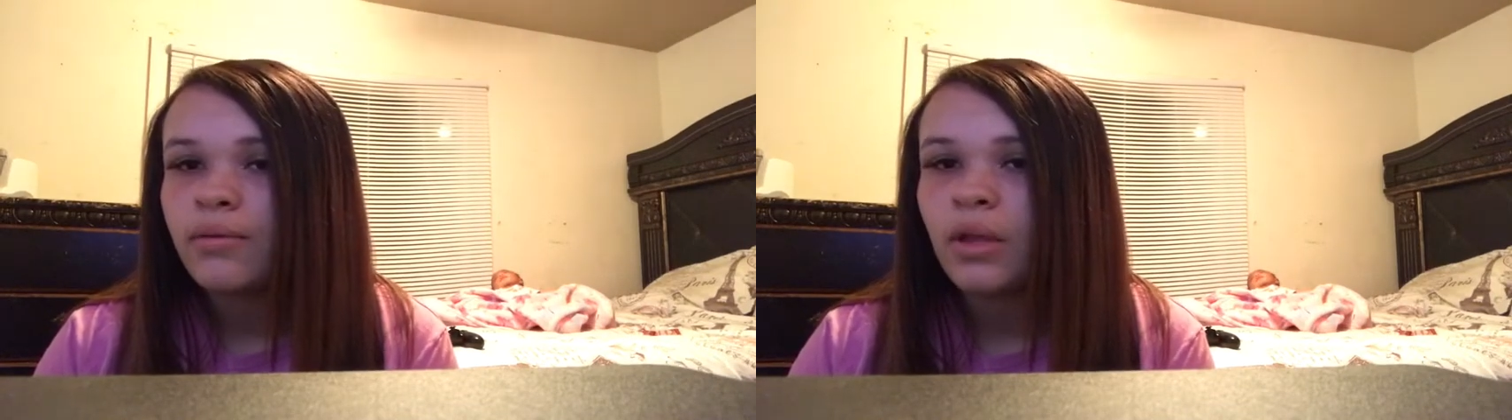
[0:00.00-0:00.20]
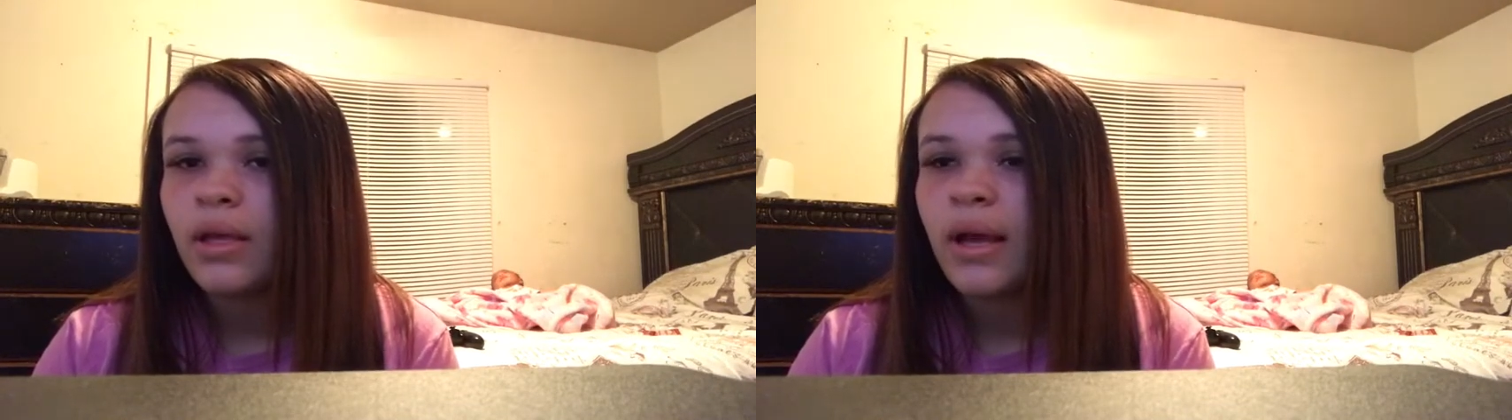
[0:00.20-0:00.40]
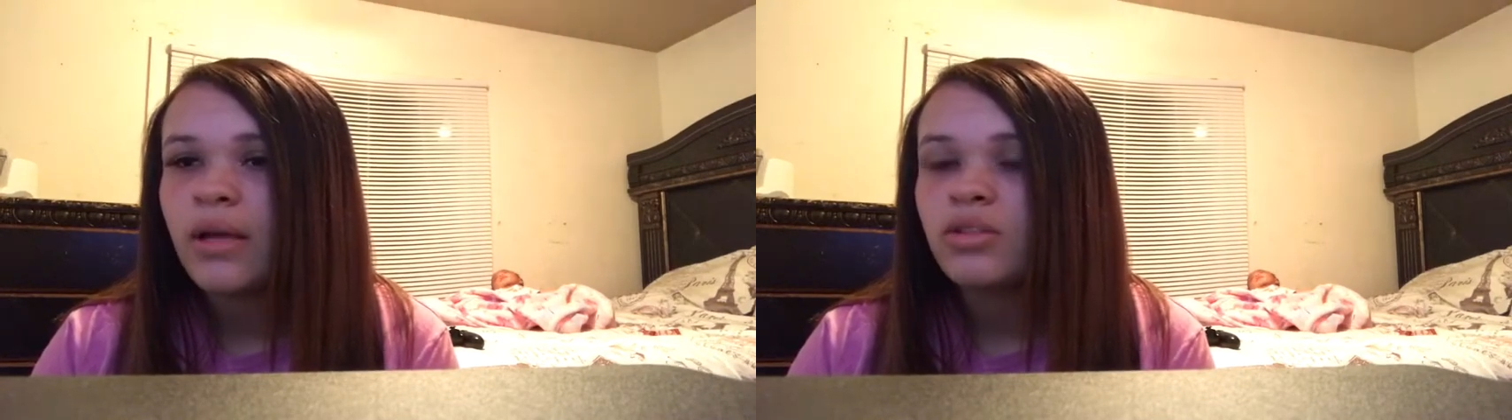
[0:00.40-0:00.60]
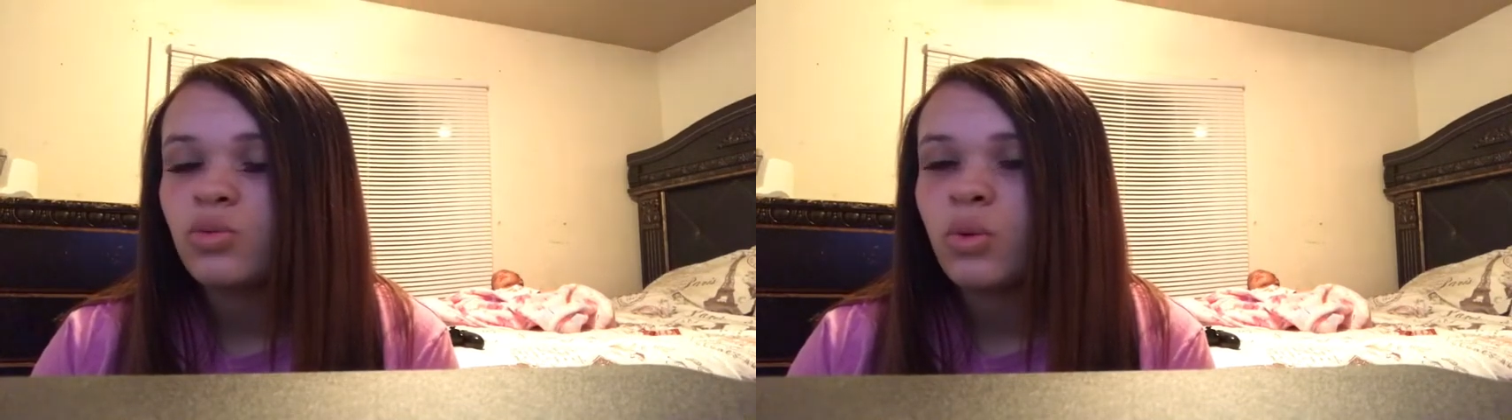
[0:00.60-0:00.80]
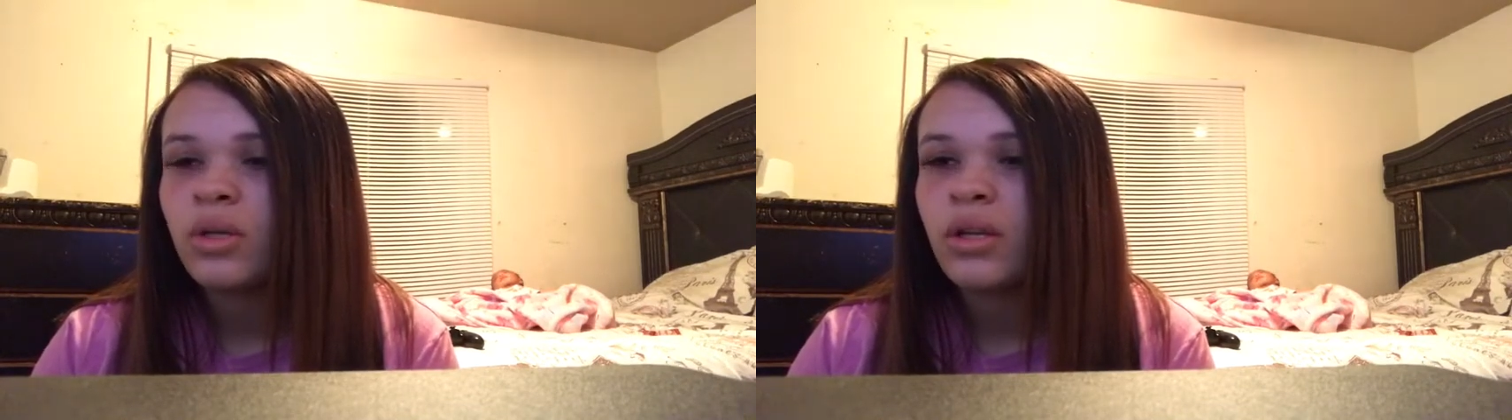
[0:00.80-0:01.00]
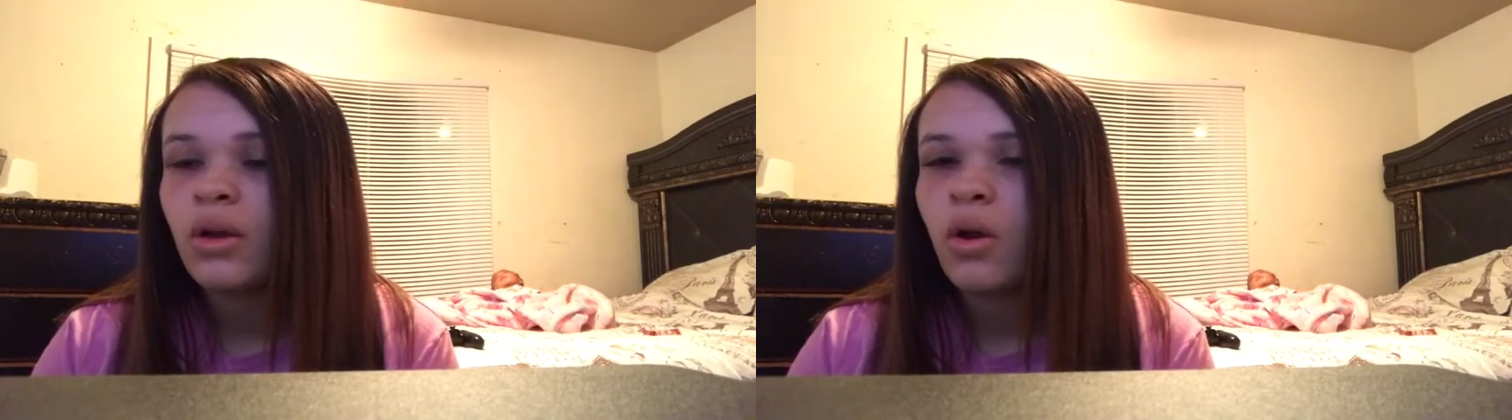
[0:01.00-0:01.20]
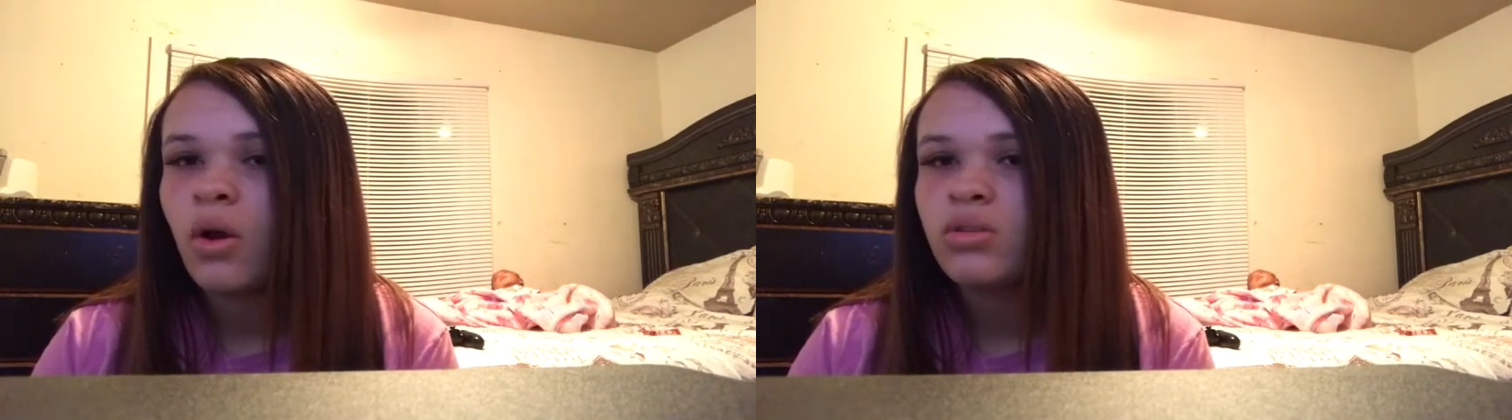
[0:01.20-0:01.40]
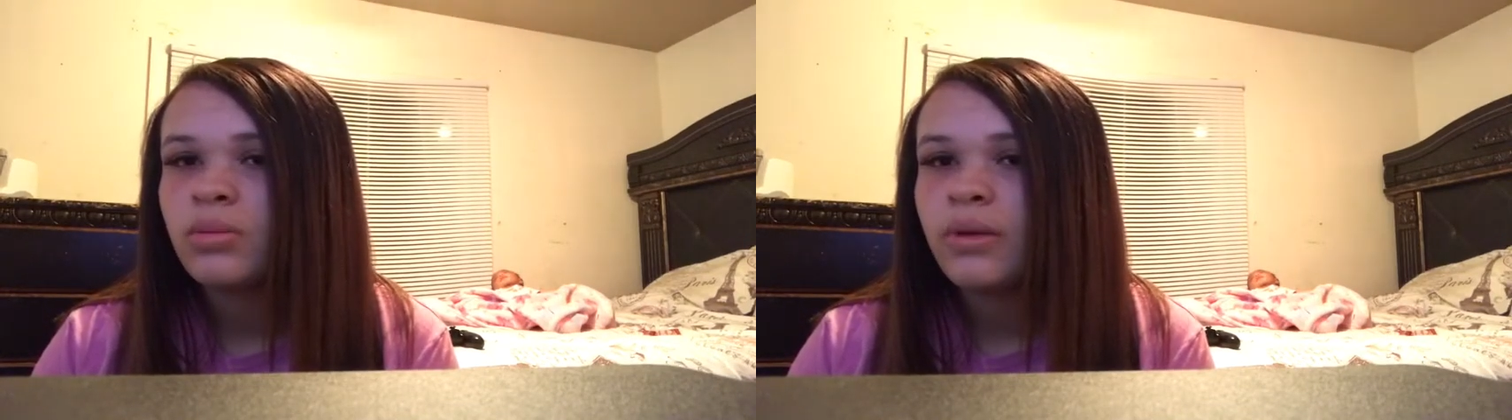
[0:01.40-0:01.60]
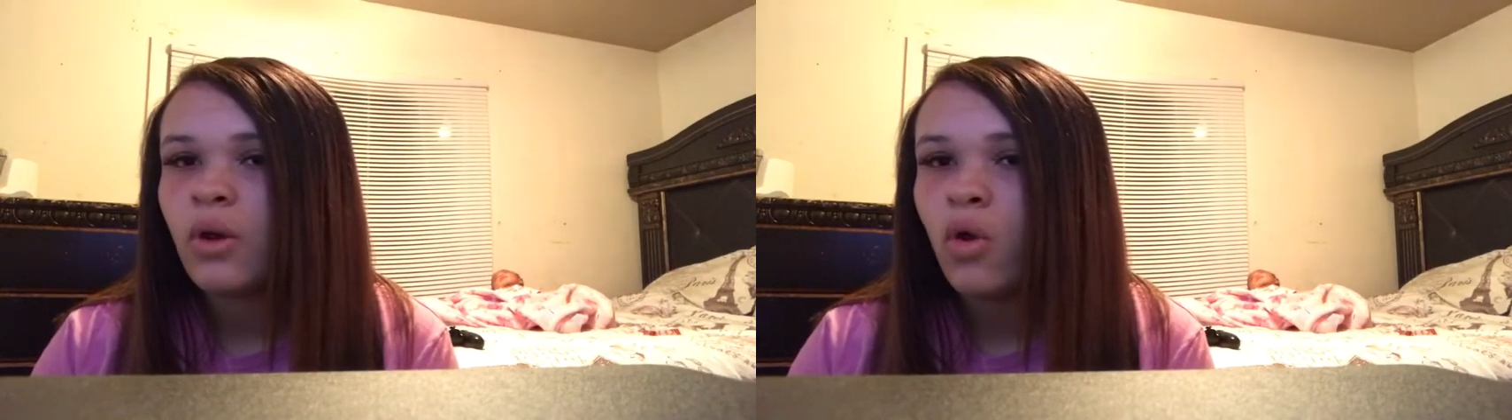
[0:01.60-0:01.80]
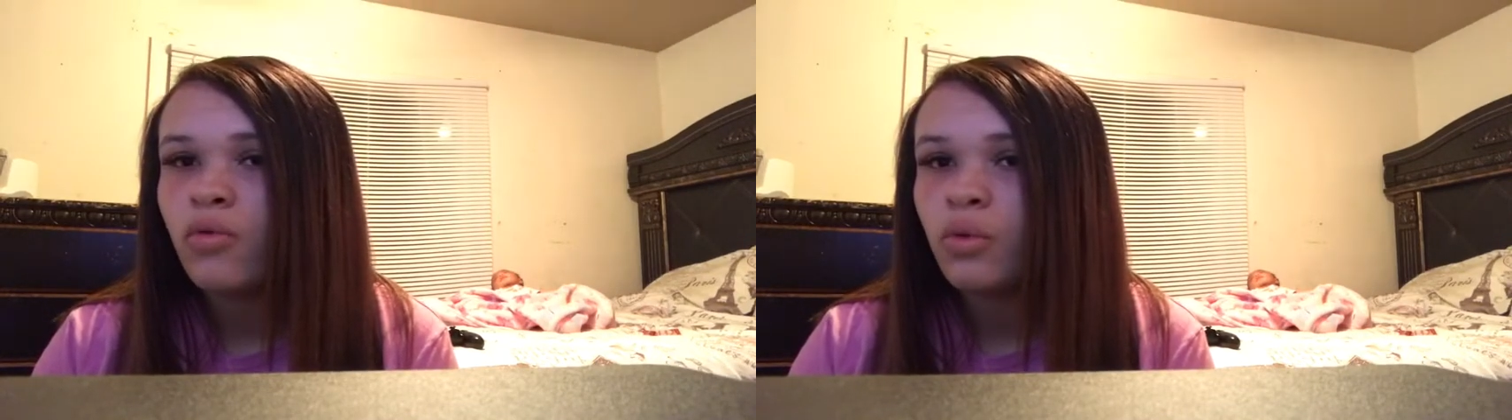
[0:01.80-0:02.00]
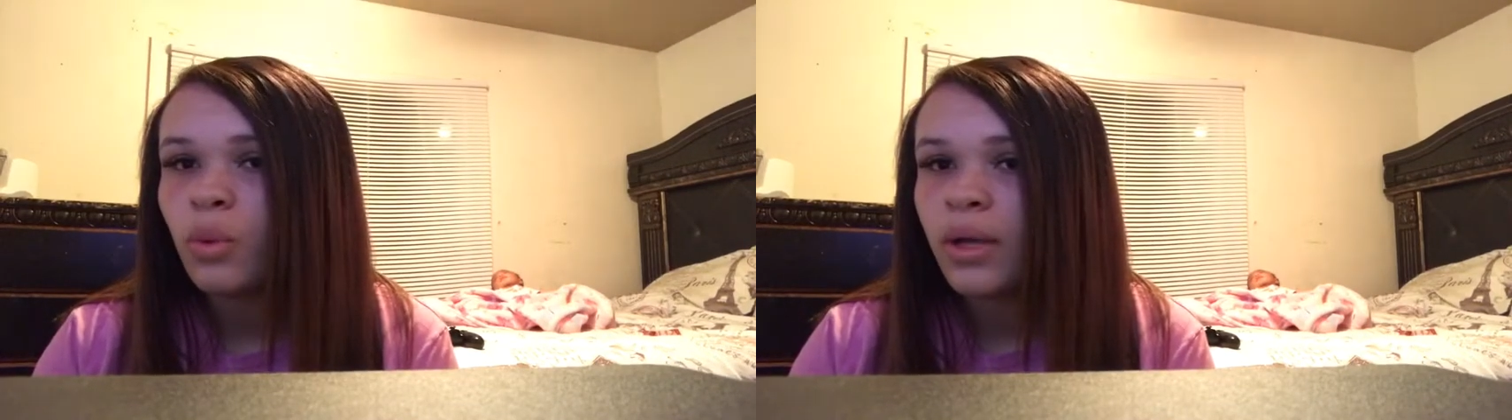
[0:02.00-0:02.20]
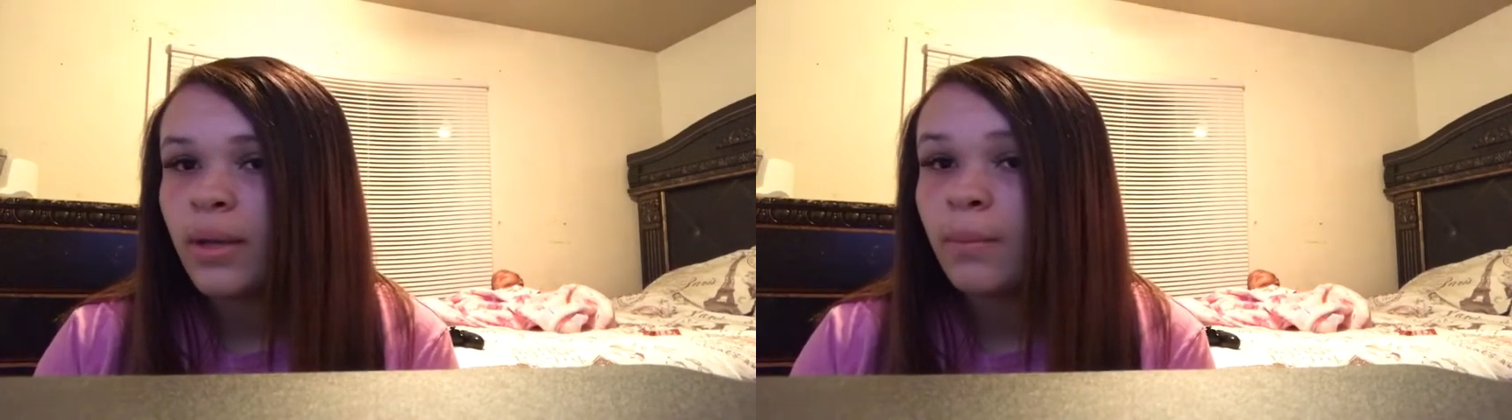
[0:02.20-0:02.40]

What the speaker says: Like, I just wanted it all to be over with.